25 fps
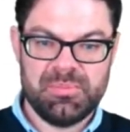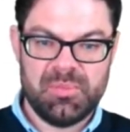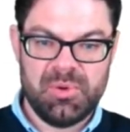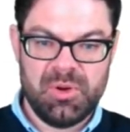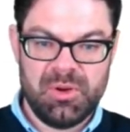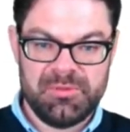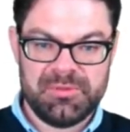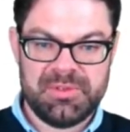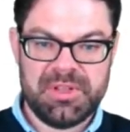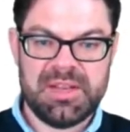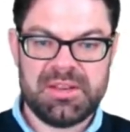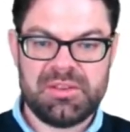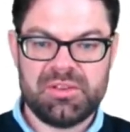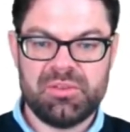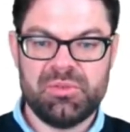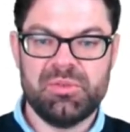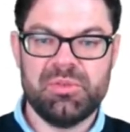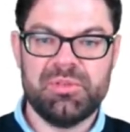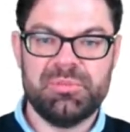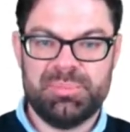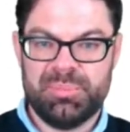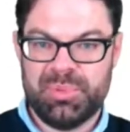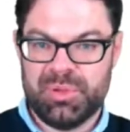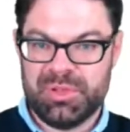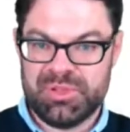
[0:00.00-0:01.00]
of that
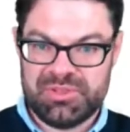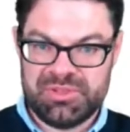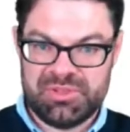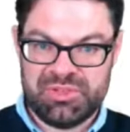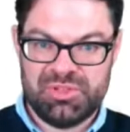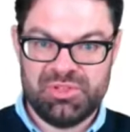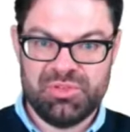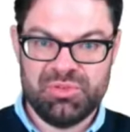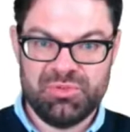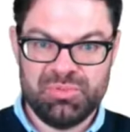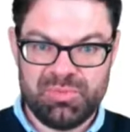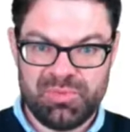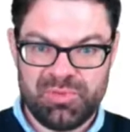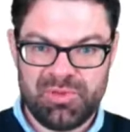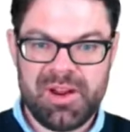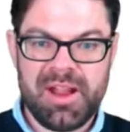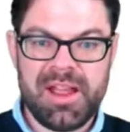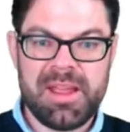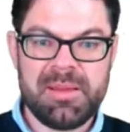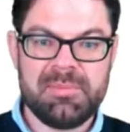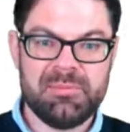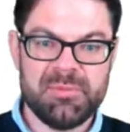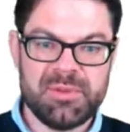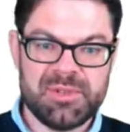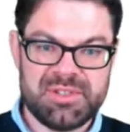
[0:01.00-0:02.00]
good, but Q
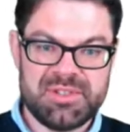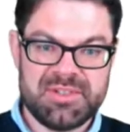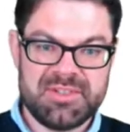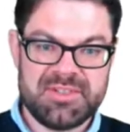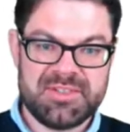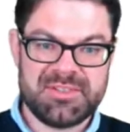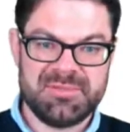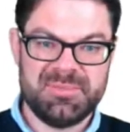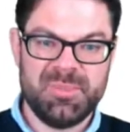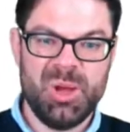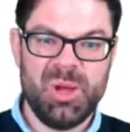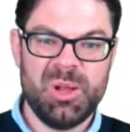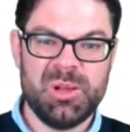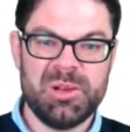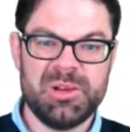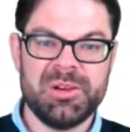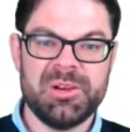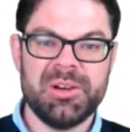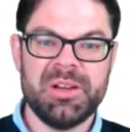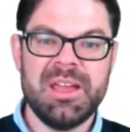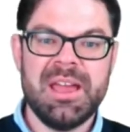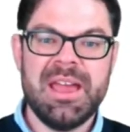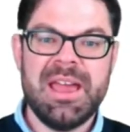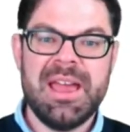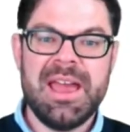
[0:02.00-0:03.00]
prime, which is
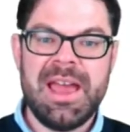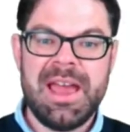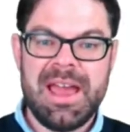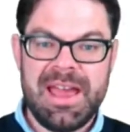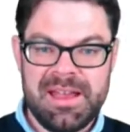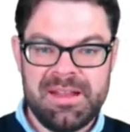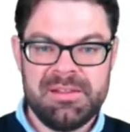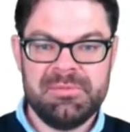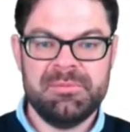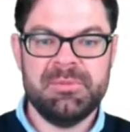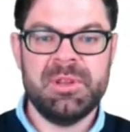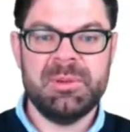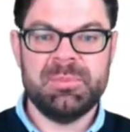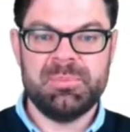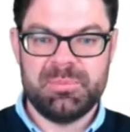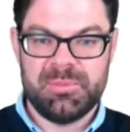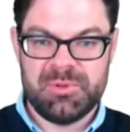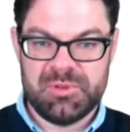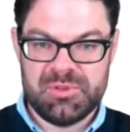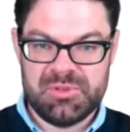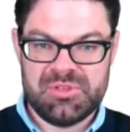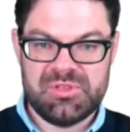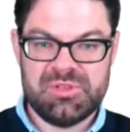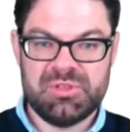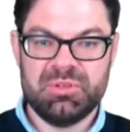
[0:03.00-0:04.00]
smaller, and we
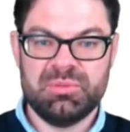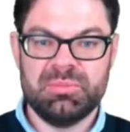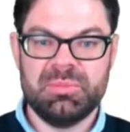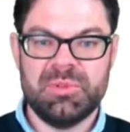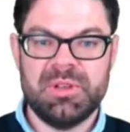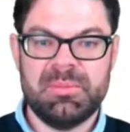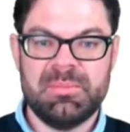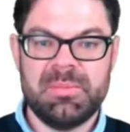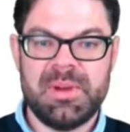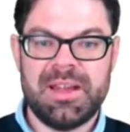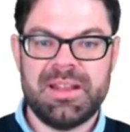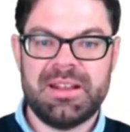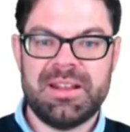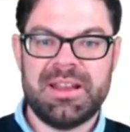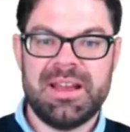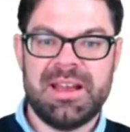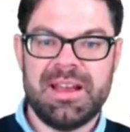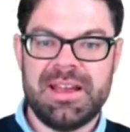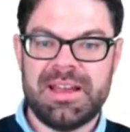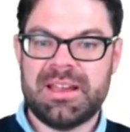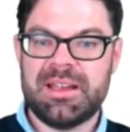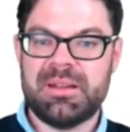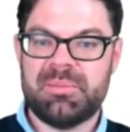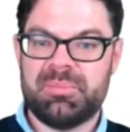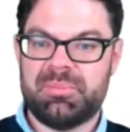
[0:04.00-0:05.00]
consume them at a
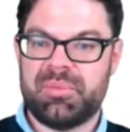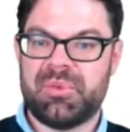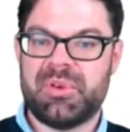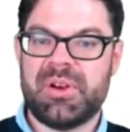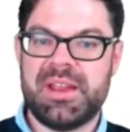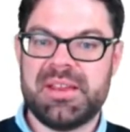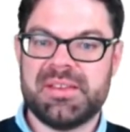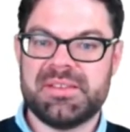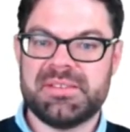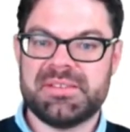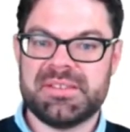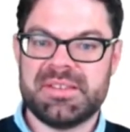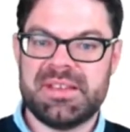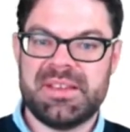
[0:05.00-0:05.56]
higher price.